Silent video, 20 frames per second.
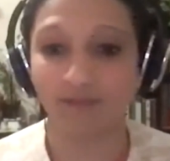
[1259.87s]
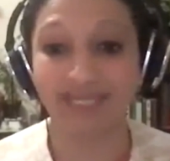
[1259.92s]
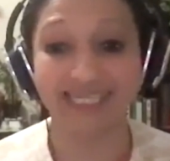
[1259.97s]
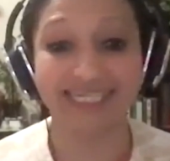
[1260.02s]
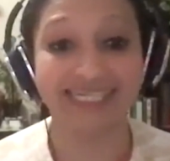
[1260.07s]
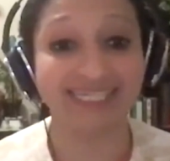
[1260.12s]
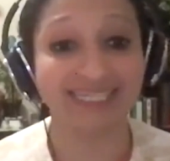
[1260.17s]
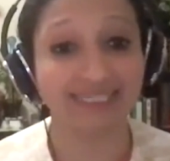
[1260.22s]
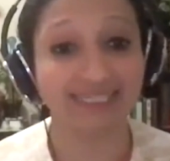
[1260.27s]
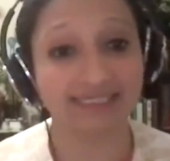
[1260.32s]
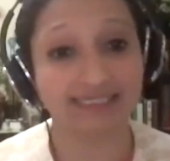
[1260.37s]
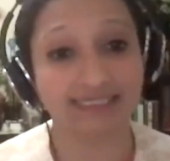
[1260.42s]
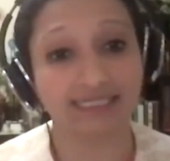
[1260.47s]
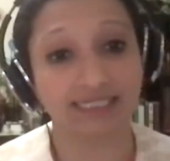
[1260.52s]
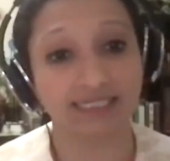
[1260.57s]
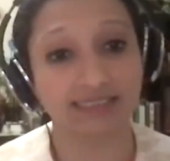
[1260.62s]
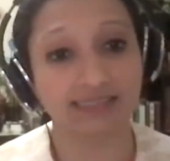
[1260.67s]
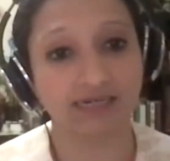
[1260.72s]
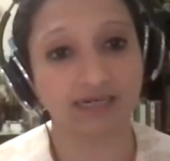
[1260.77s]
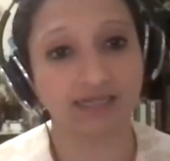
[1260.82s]

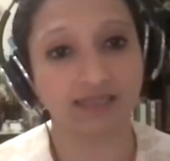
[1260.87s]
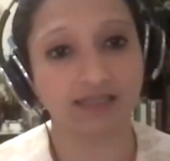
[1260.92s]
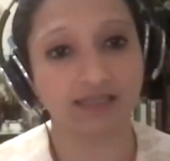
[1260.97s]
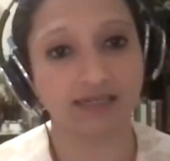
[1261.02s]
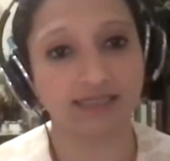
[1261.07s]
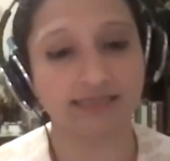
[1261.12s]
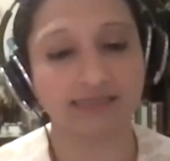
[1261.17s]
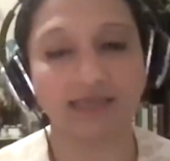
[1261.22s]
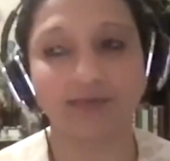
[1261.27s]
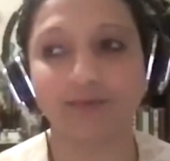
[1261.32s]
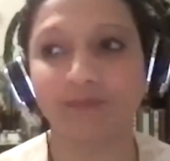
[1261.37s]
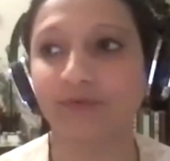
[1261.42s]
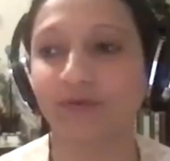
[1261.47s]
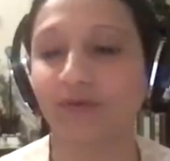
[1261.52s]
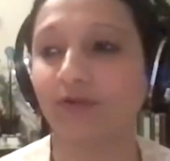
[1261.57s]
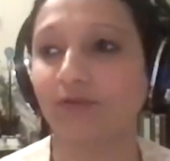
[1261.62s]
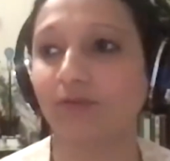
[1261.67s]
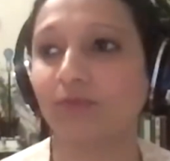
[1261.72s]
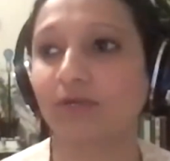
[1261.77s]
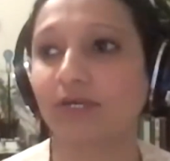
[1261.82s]
PTSD is another
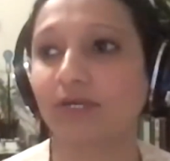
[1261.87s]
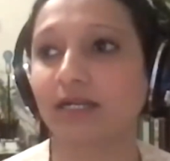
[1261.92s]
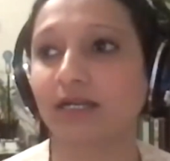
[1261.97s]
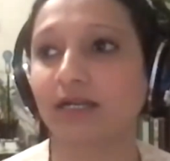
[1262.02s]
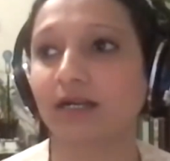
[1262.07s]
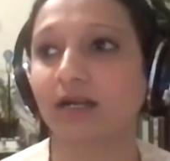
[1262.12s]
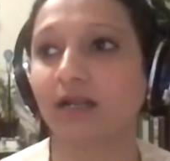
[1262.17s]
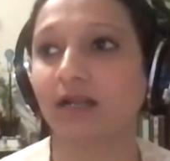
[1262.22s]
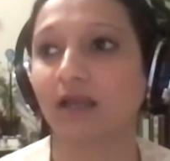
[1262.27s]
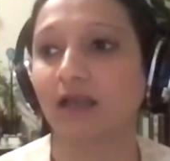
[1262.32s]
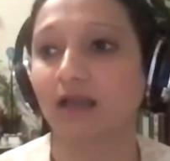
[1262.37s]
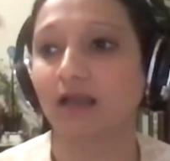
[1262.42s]
example where,